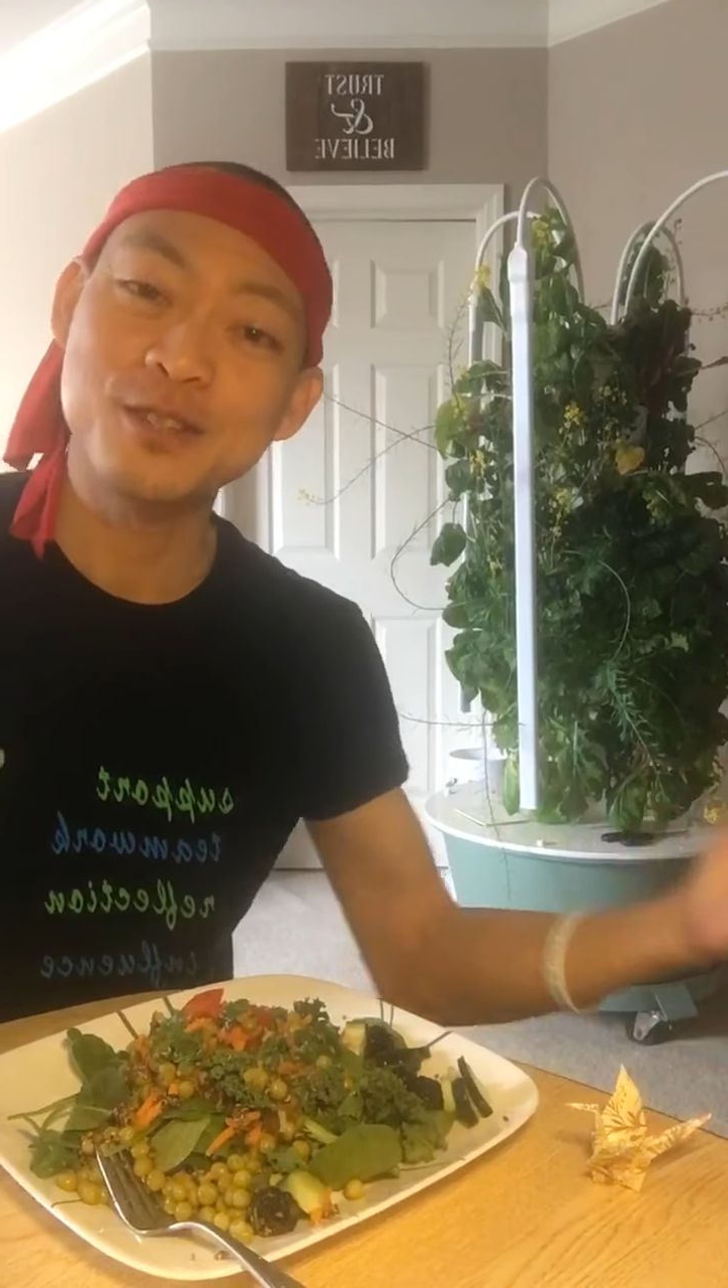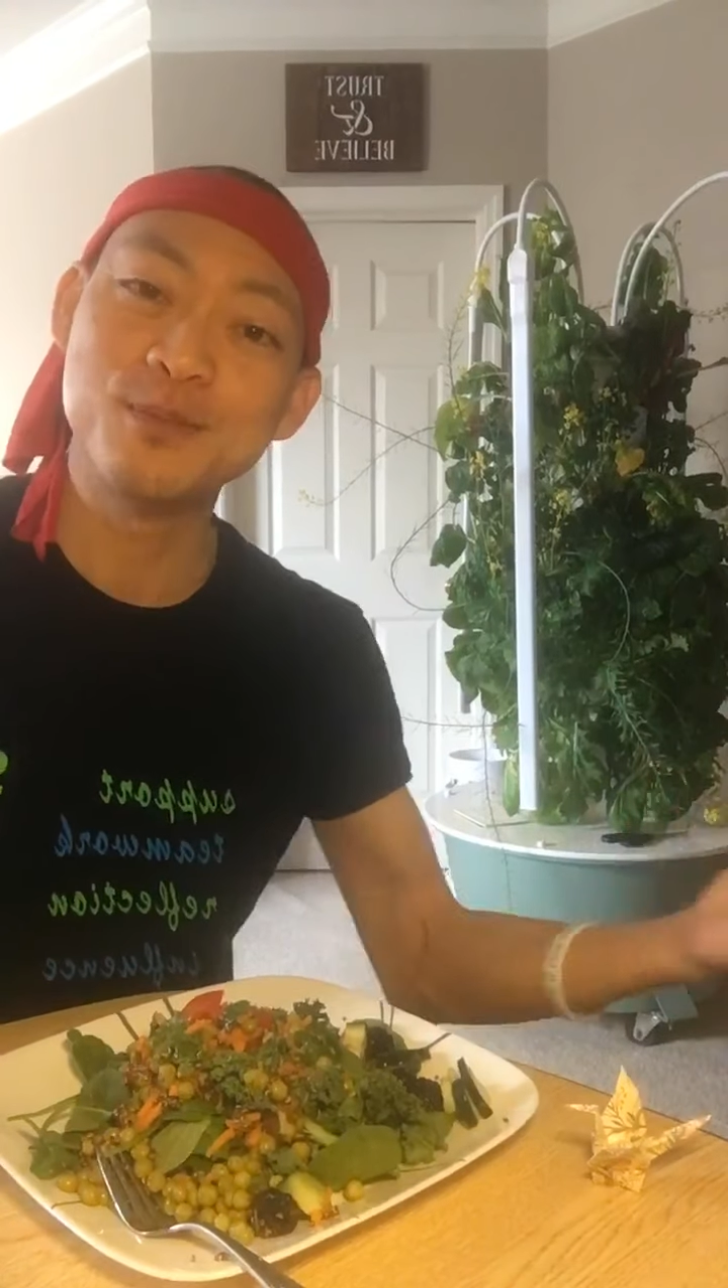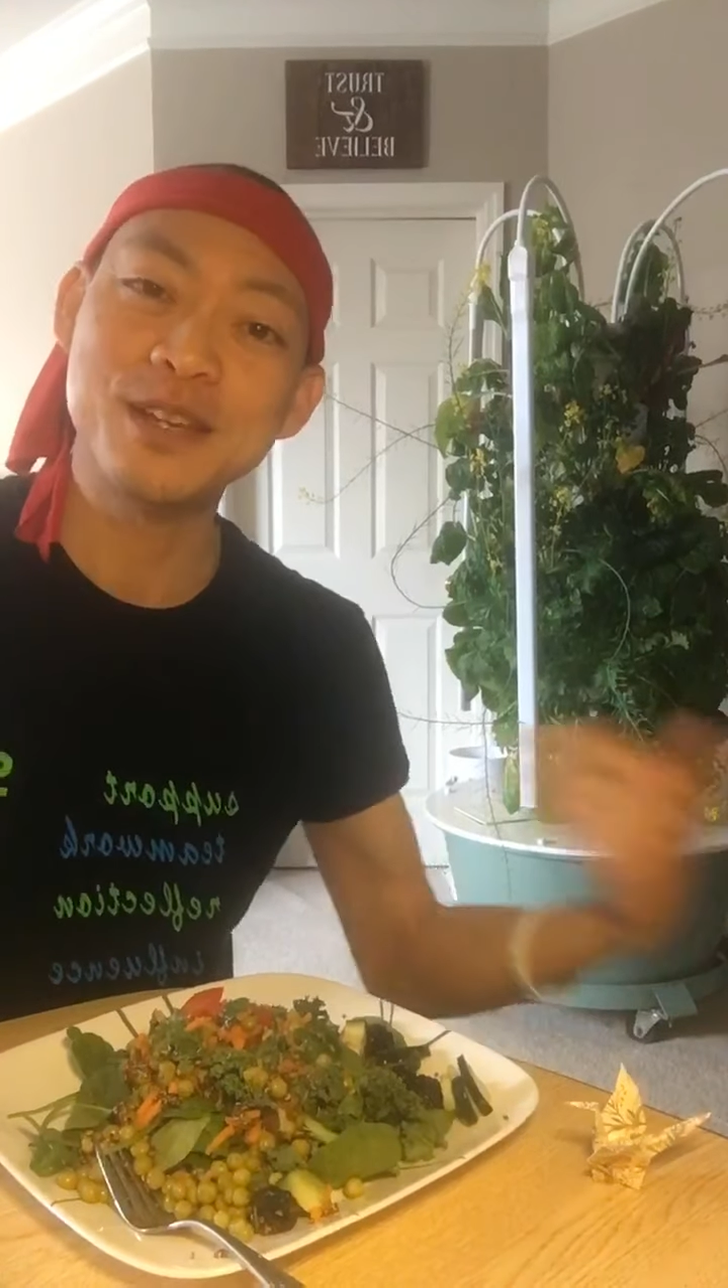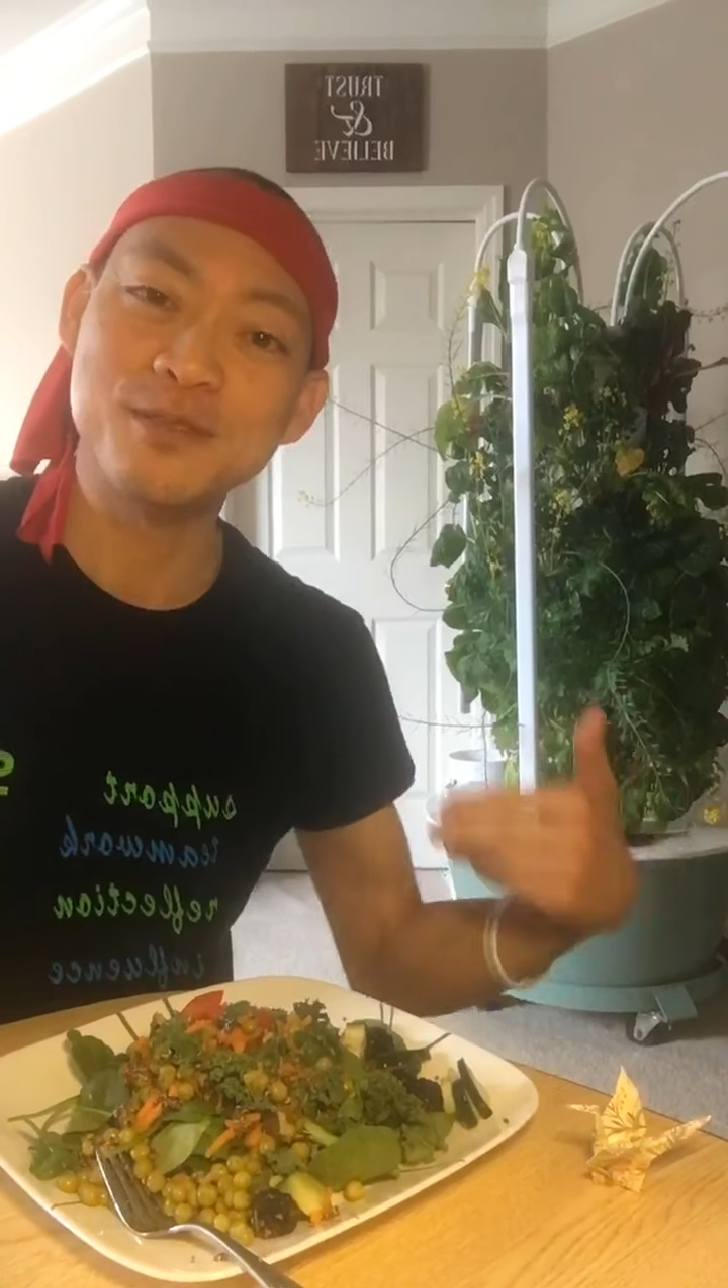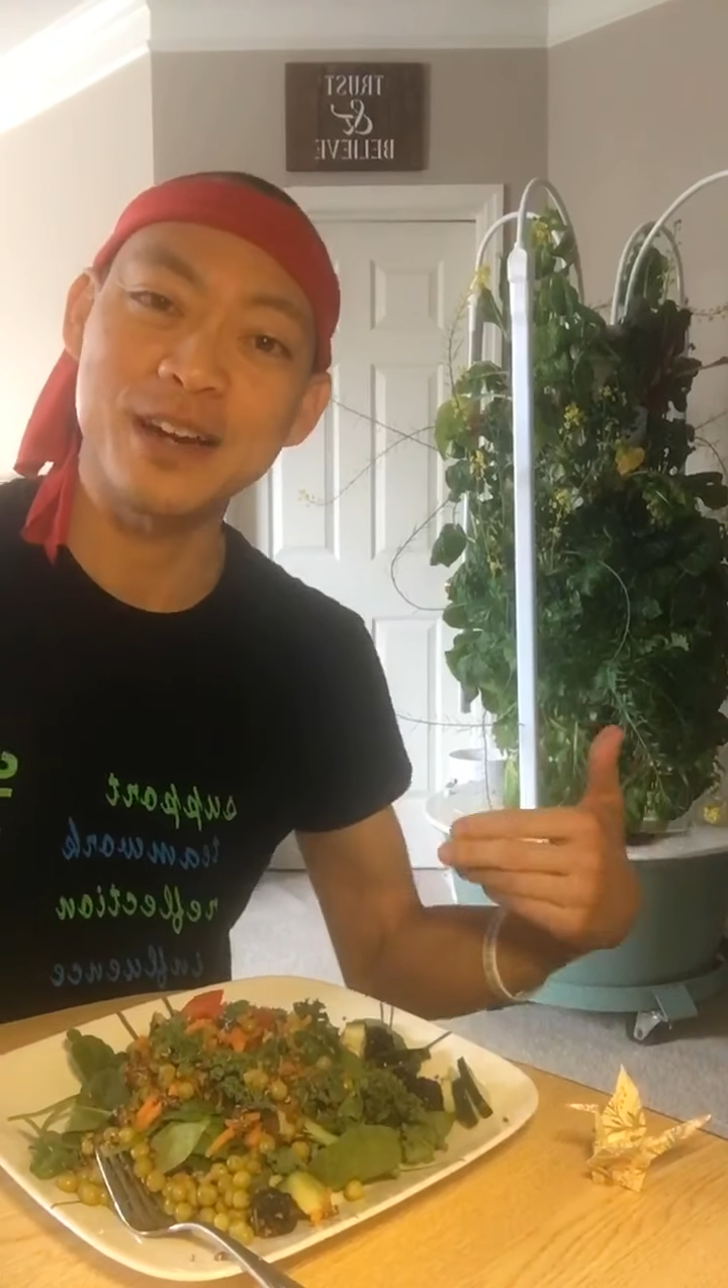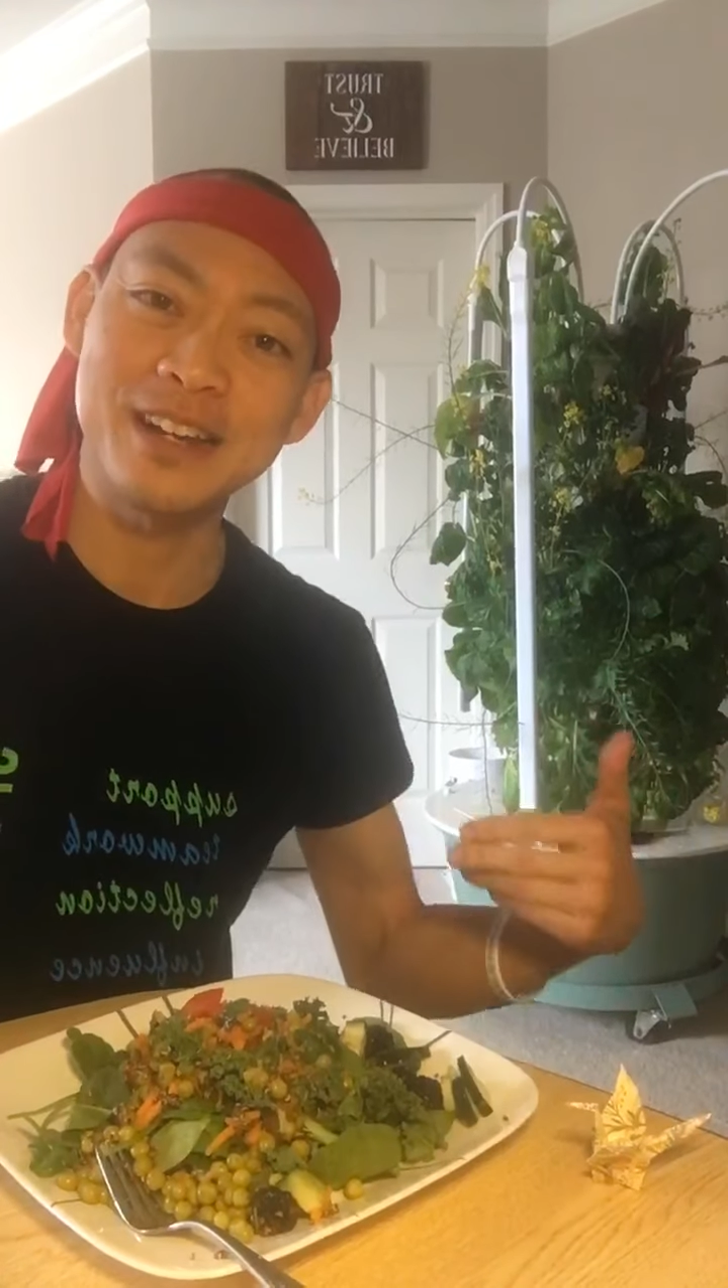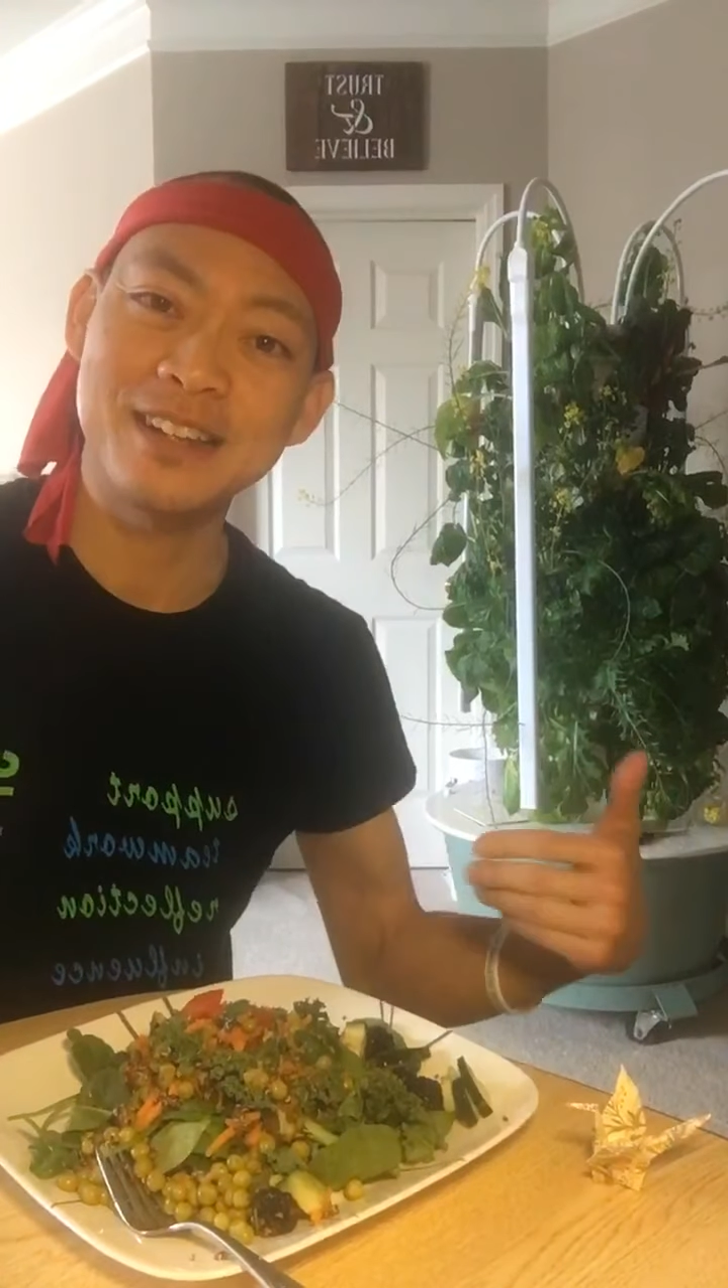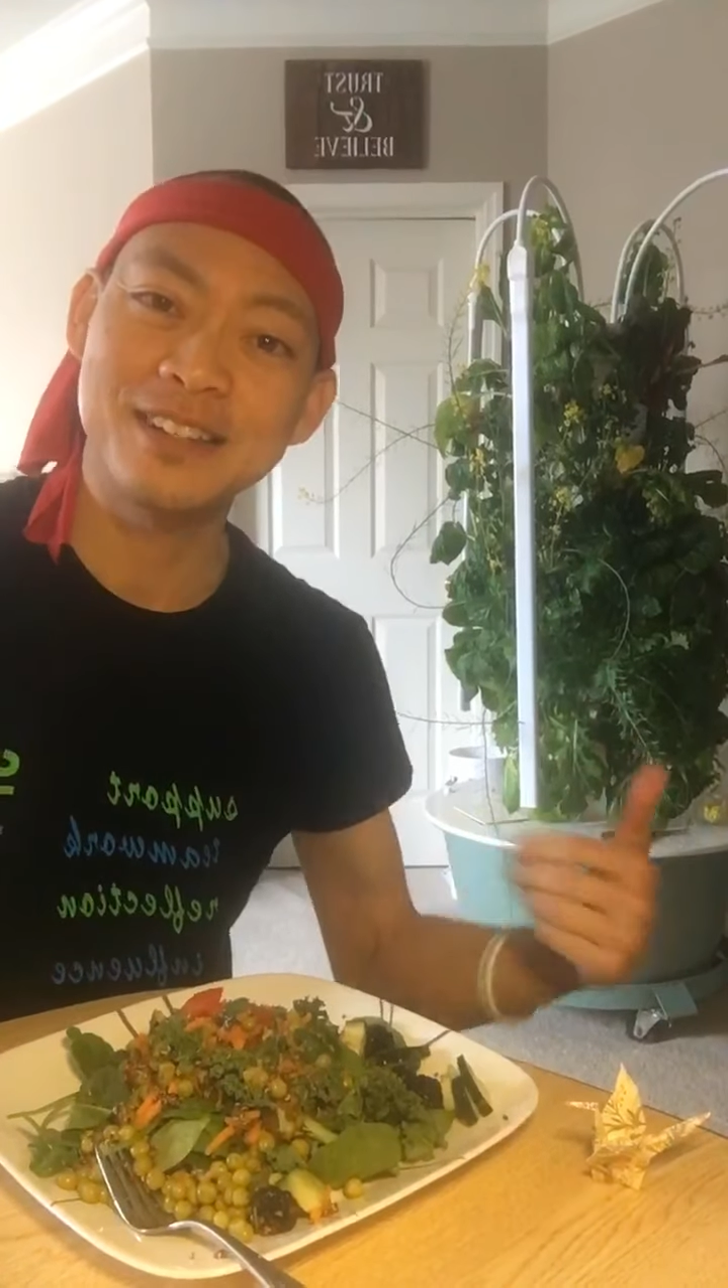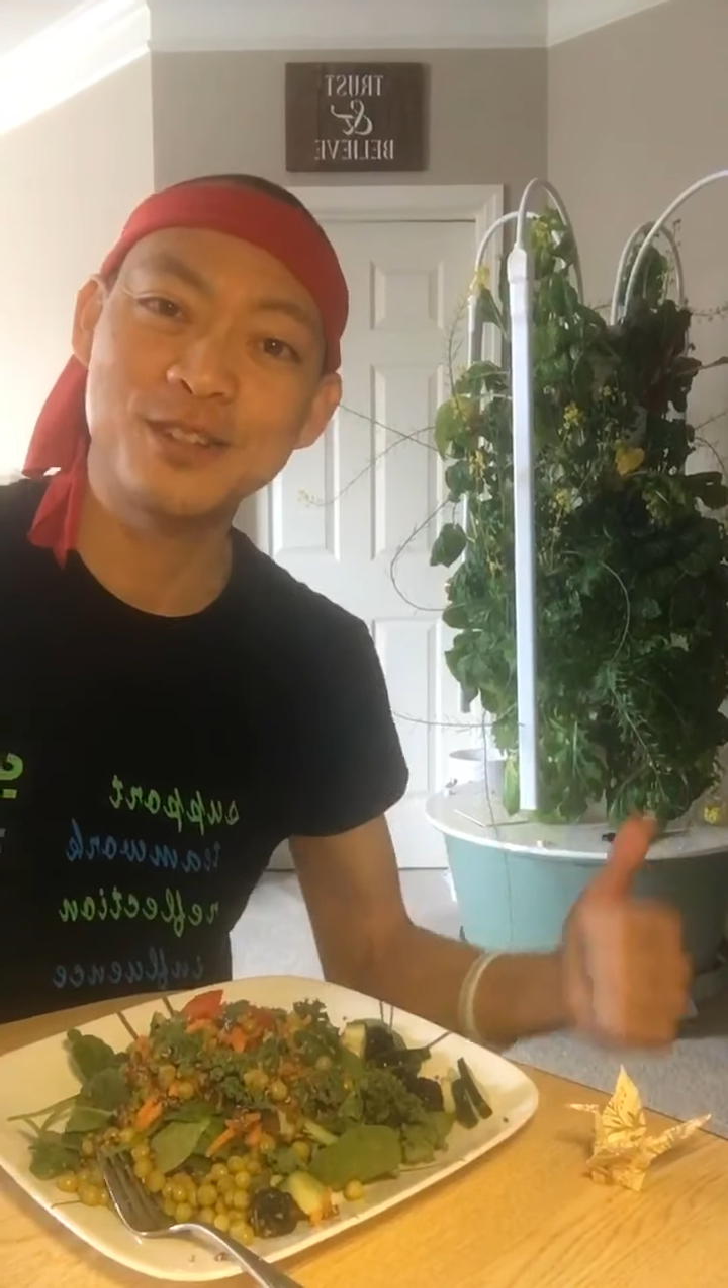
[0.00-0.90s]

to be invited